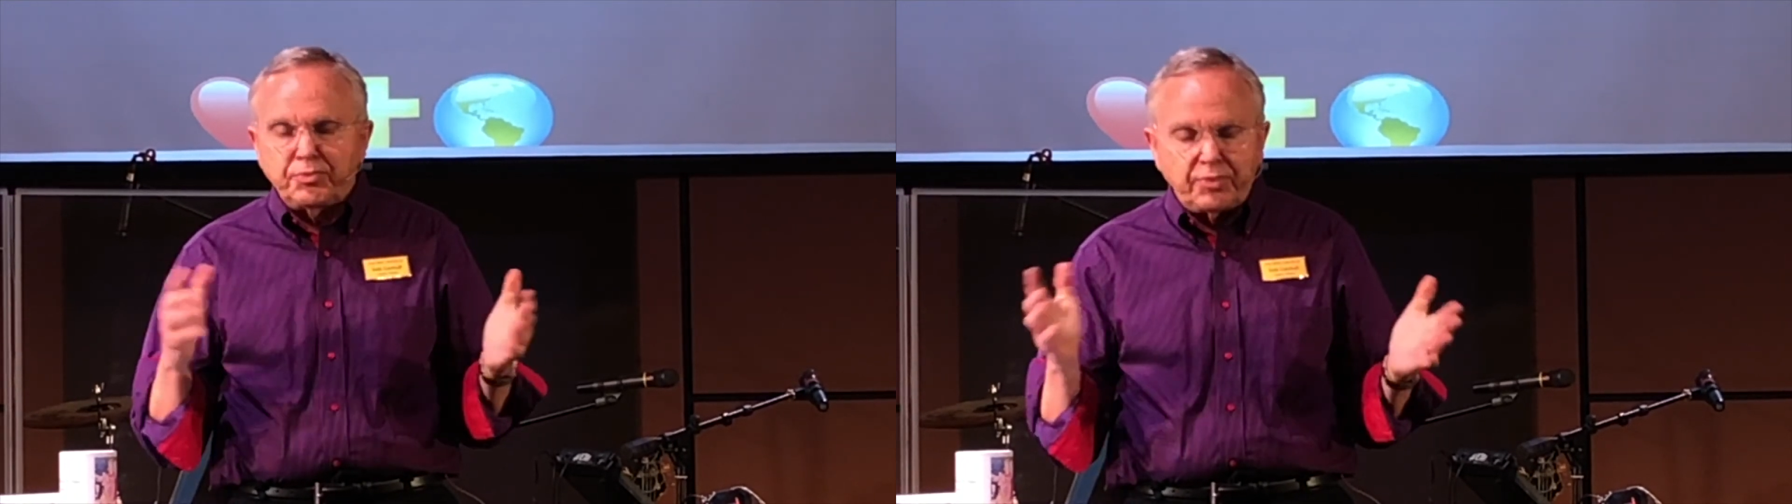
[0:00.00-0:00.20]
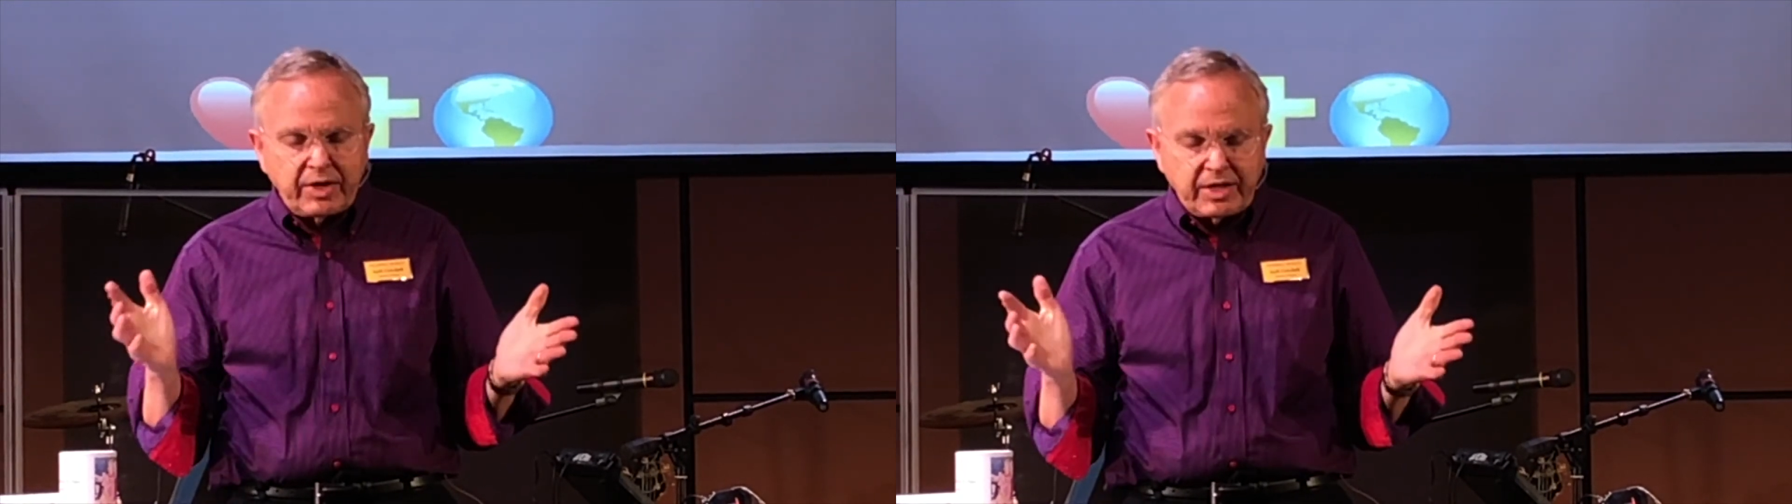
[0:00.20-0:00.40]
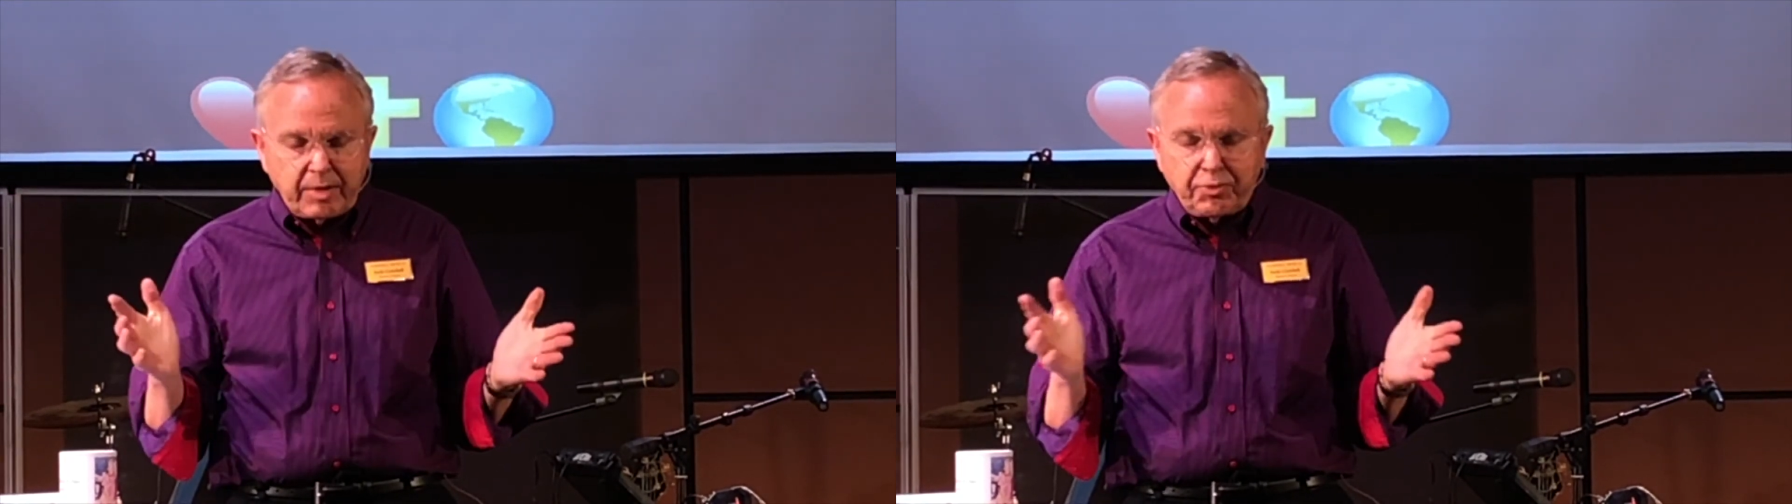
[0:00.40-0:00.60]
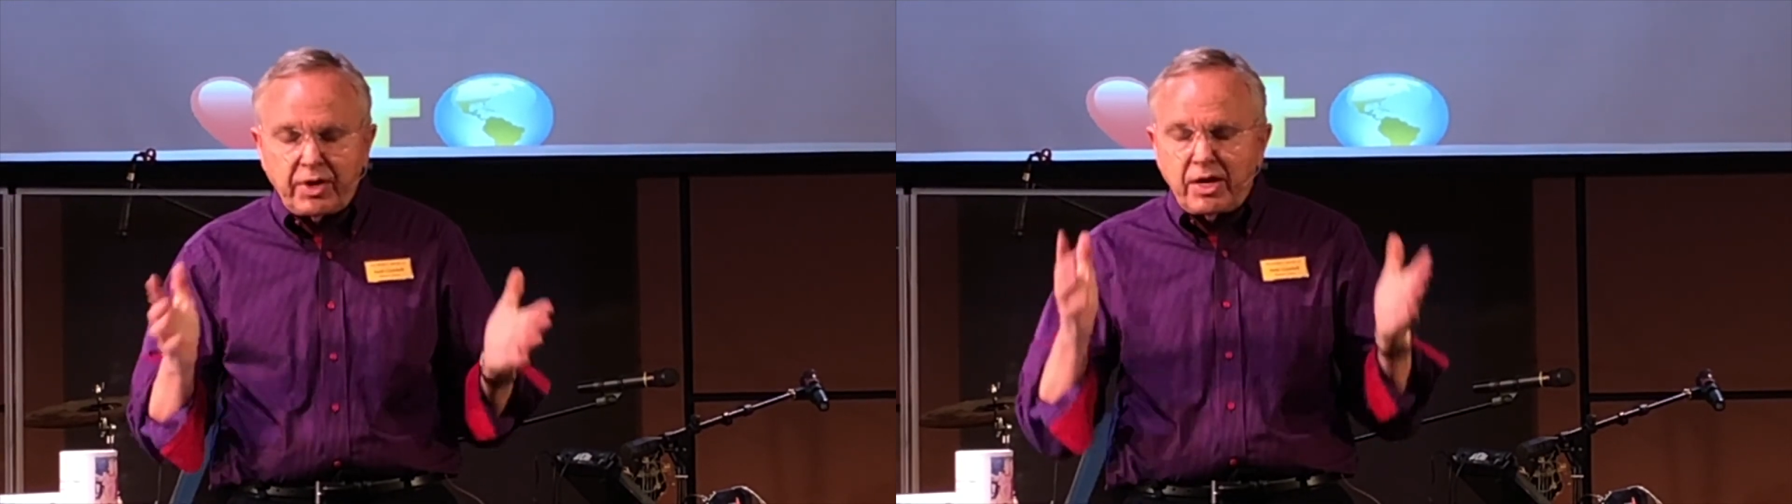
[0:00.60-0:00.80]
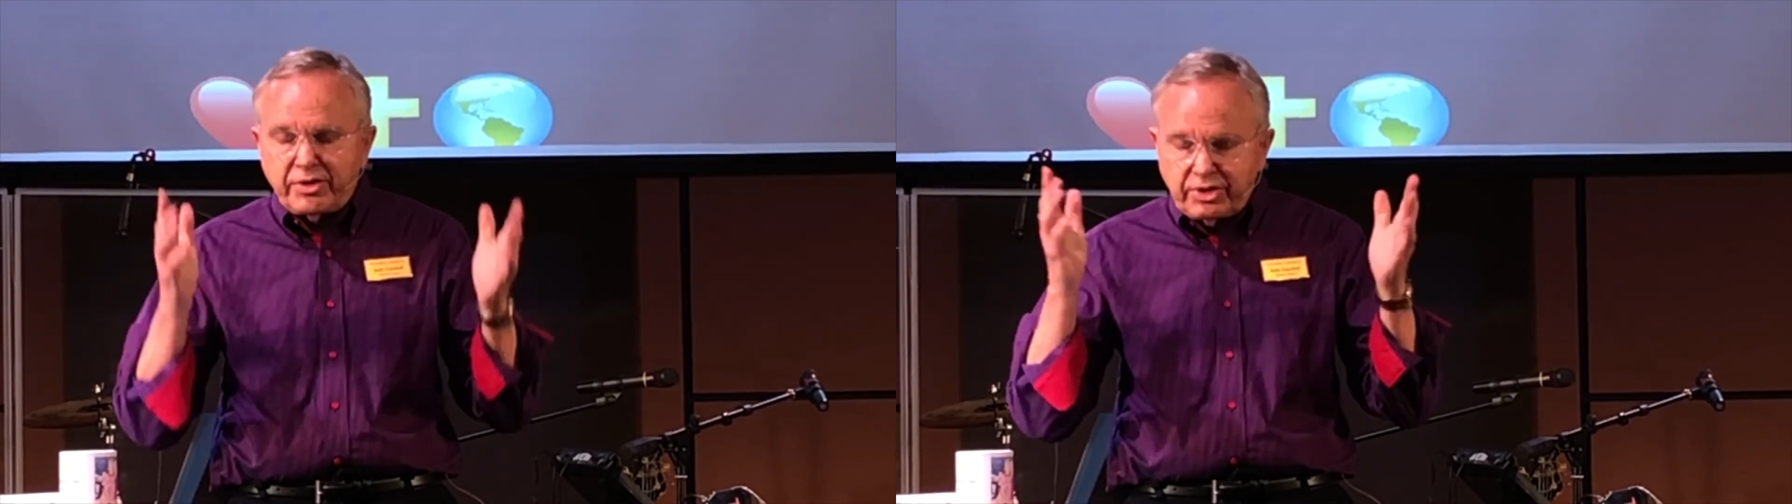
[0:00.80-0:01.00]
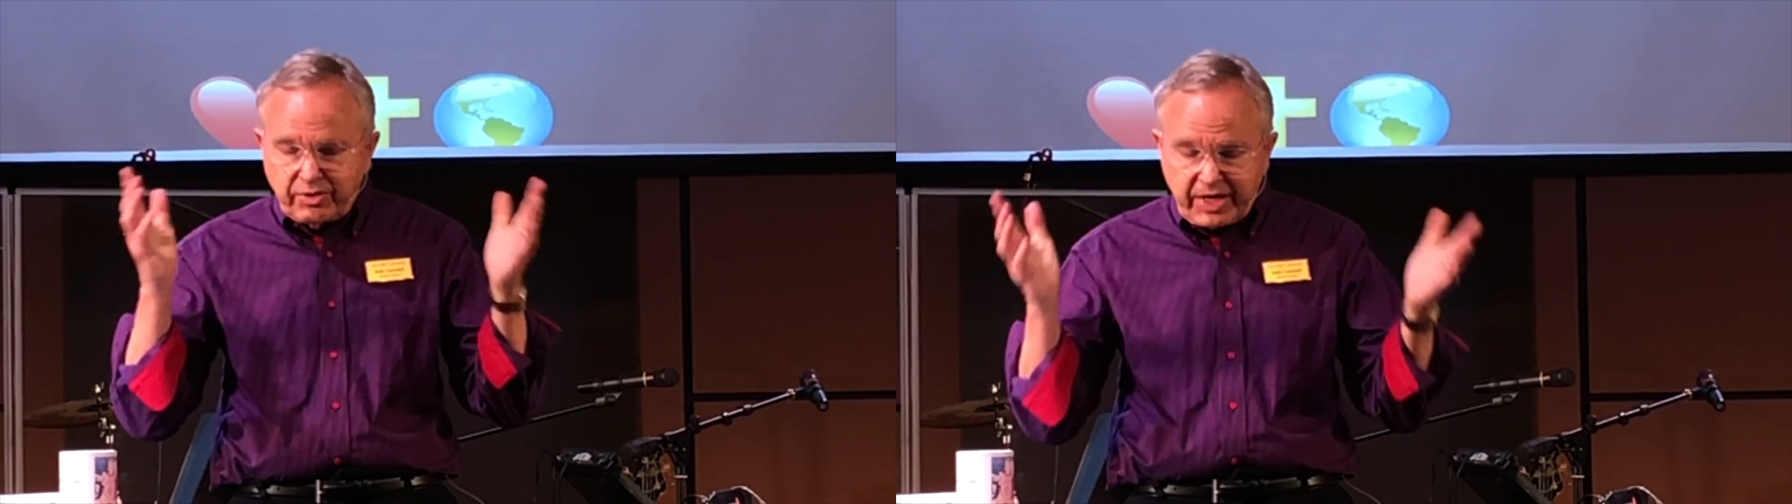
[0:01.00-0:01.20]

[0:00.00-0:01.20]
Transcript: pray that prayer and you